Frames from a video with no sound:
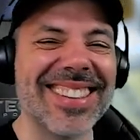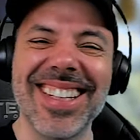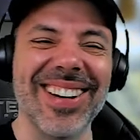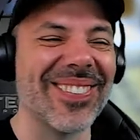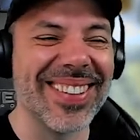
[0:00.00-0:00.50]
at
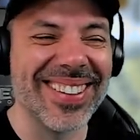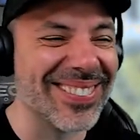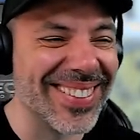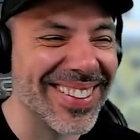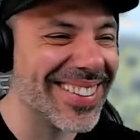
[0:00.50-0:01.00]
some weird, point,
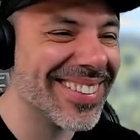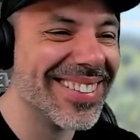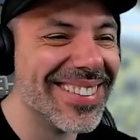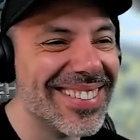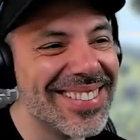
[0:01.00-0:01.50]
man. the people
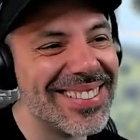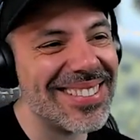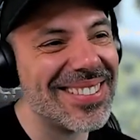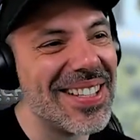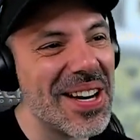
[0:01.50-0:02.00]
who were
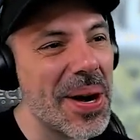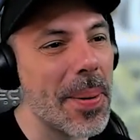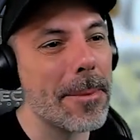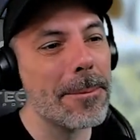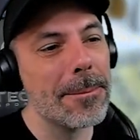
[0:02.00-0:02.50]
busy
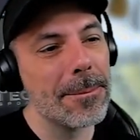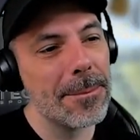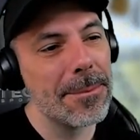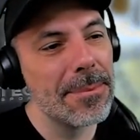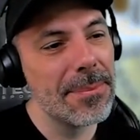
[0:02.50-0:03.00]
working at the wig
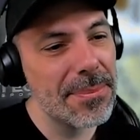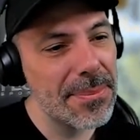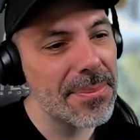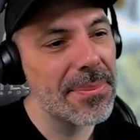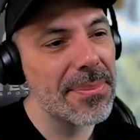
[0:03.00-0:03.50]

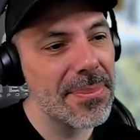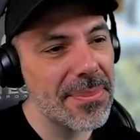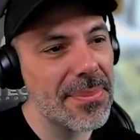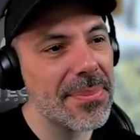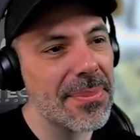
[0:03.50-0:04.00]
factory
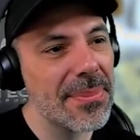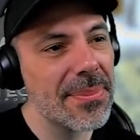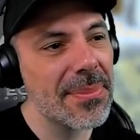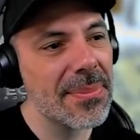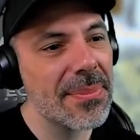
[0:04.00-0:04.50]
were not
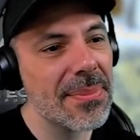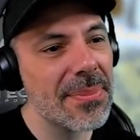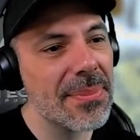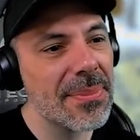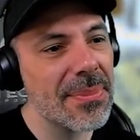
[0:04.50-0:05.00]
seen